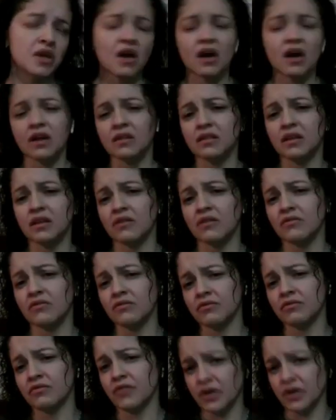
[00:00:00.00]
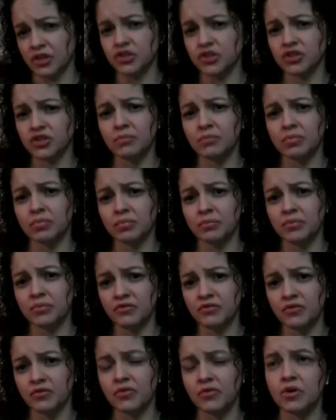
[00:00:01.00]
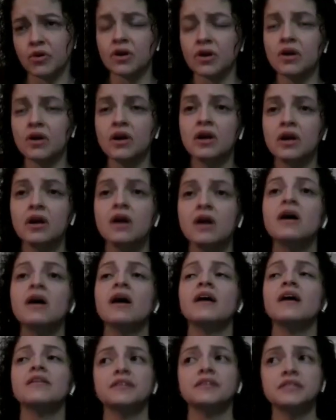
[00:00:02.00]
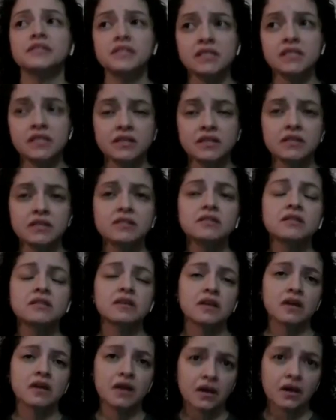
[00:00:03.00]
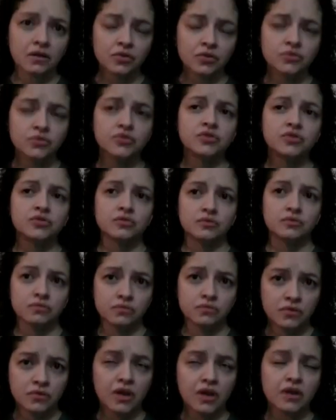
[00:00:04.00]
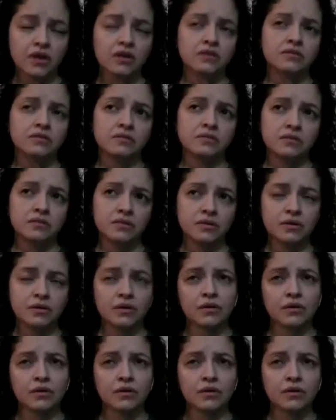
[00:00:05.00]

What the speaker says: we had that friendship before, and the deaconess that I got close to. And,